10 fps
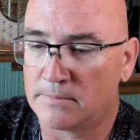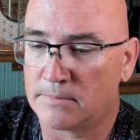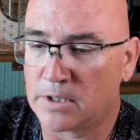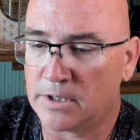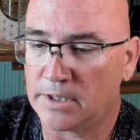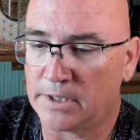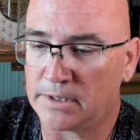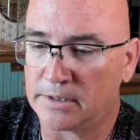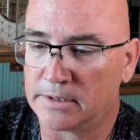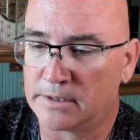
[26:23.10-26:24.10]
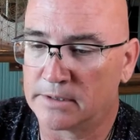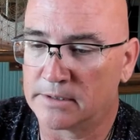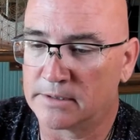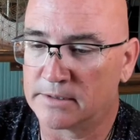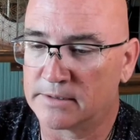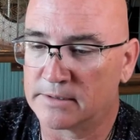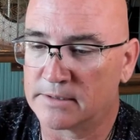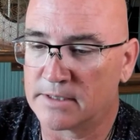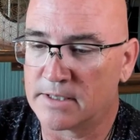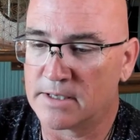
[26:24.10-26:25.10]
Mara and
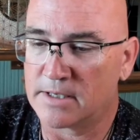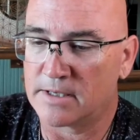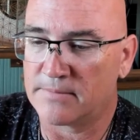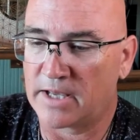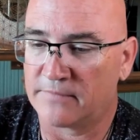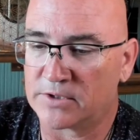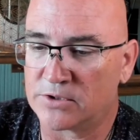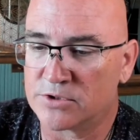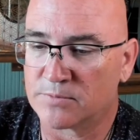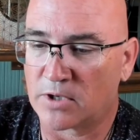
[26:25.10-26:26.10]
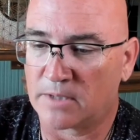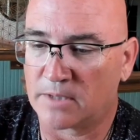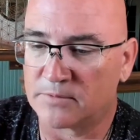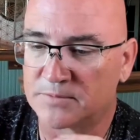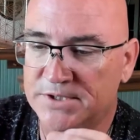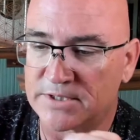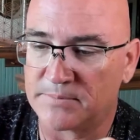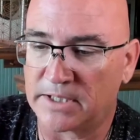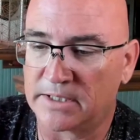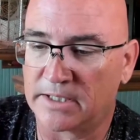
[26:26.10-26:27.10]
I'm having huge problems
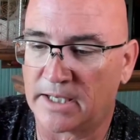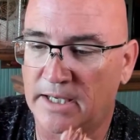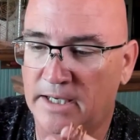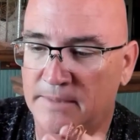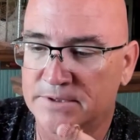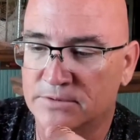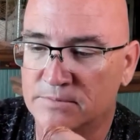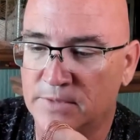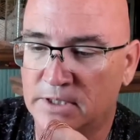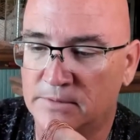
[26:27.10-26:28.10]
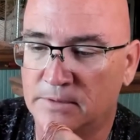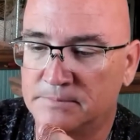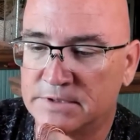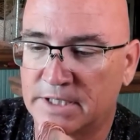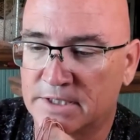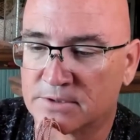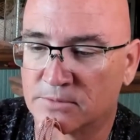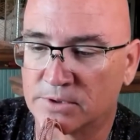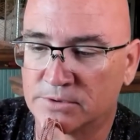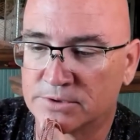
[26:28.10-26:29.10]
sleeping. An absolute minimum takes a
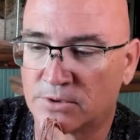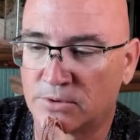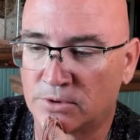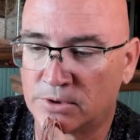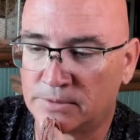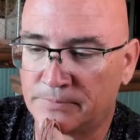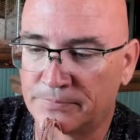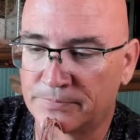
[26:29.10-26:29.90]
real toll